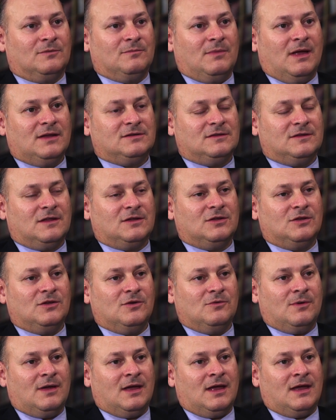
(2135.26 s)
you'd mentioned that the
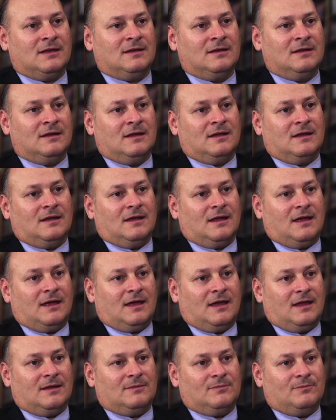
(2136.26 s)
UN
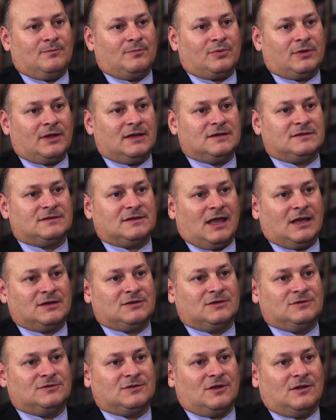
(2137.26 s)
had placed
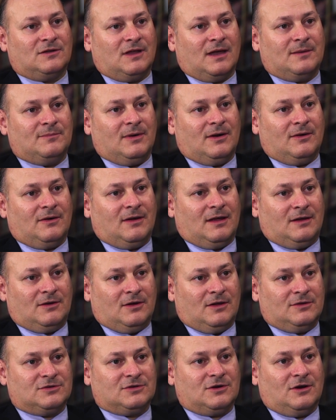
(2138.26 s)
sanctions on Liberia and
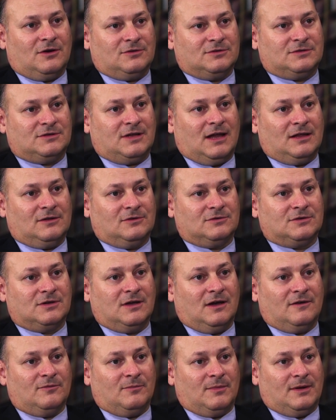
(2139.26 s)
on Charles Taylor's
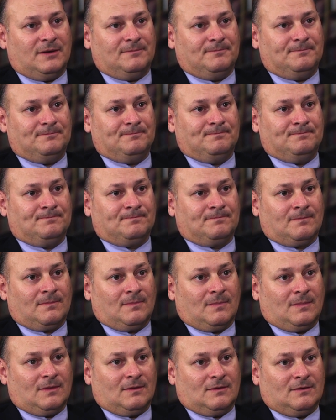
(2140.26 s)
government
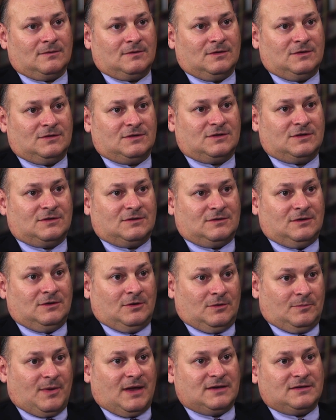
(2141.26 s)

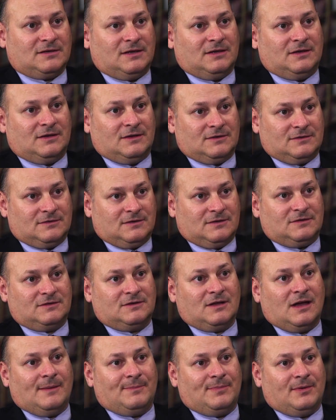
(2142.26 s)
to, basically to
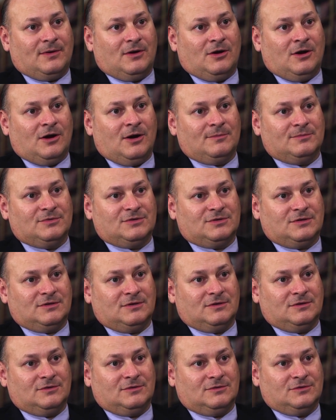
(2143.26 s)
stop arms
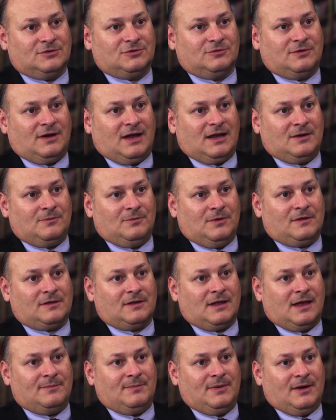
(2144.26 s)
trade with
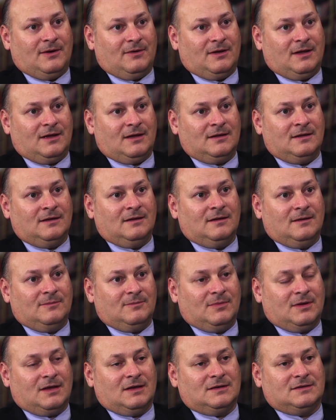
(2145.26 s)
Liberia
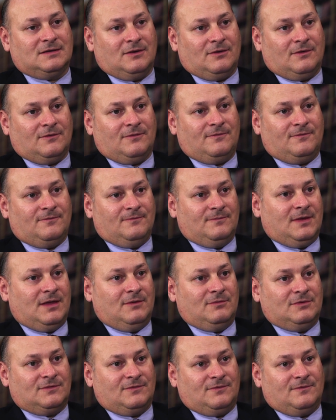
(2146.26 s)
because
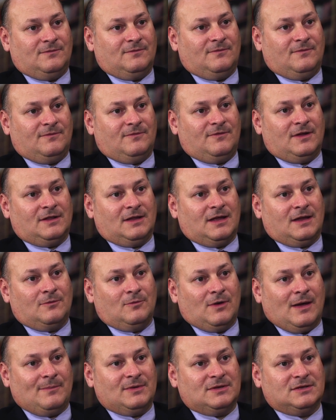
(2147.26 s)
he was funneling
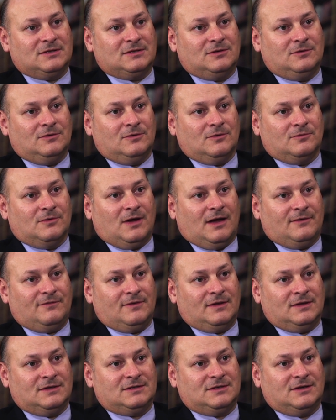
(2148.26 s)
weapons to the rough
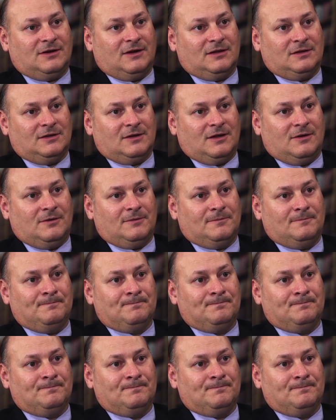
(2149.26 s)
in Sierra Leone.